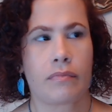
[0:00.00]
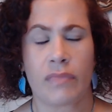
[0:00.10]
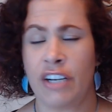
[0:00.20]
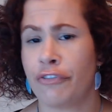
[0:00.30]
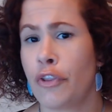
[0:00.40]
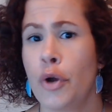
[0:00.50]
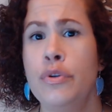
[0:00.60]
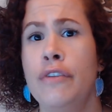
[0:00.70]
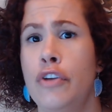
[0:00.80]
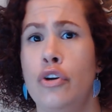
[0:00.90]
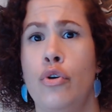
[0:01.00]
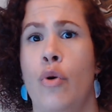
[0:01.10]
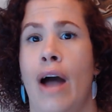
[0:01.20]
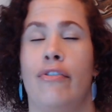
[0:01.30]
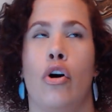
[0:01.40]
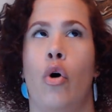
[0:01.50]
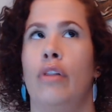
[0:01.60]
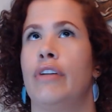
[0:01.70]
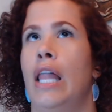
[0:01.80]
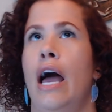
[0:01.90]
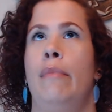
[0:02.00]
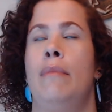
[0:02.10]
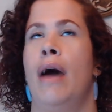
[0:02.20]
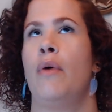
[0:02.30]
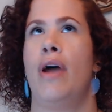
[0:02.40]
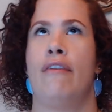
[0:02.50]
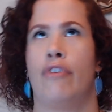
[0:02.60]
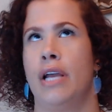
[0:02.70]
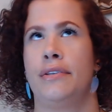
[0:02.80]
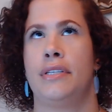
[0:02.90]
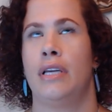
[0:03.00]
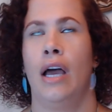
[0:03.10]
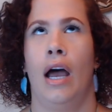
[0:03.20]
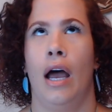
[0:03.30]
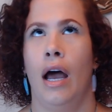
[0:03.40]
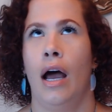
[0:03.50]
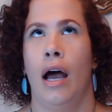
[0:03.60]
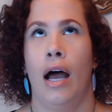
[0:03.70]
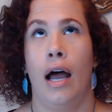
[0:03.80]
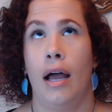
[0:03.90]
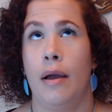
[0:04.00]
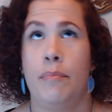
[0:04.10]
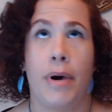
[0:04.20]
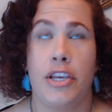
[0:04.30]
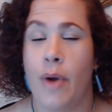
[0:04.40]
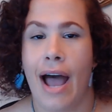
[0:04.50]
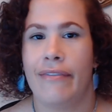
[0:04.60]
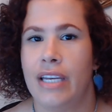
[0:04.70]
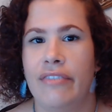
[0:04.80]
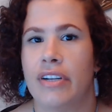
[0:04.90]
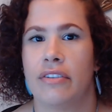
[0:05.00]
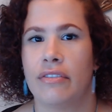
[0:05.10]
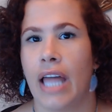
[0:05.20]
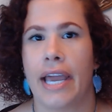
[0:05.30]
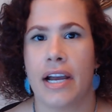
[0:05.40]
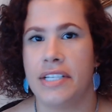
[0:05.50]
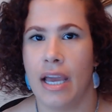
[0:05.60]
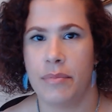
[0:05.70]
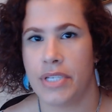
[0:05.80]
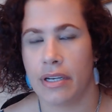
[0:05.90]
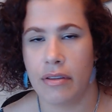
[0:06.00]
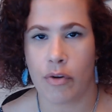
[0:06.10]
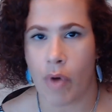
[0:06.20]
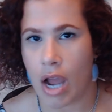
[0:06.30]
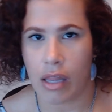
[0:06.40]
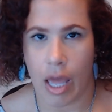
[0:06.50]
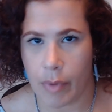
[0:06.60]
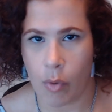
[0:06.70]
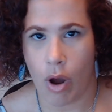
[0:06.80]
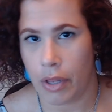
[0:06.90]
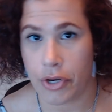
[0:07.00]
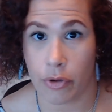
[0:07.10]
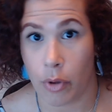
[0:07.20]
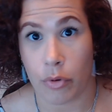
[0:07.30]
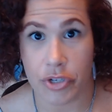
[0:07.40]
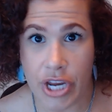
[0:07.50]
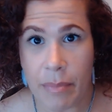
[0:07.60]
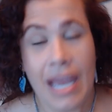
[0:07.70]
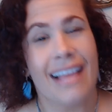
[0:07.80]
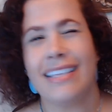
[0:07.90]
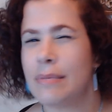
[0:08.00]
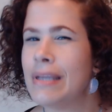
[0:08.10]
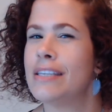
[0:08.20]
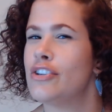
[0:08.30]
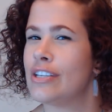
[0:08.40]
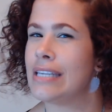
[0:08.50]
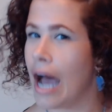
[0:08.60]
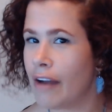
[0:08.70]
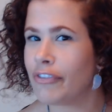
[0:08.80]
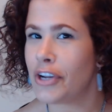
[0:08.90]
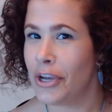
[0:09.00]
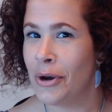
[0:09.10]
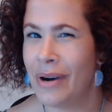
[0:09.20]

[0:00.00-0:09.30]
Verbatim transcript: for those of you who have a goal of climbing Mount Everest, but you haven't even like attempted the rock climbing wall at your local gym, this message is not for you.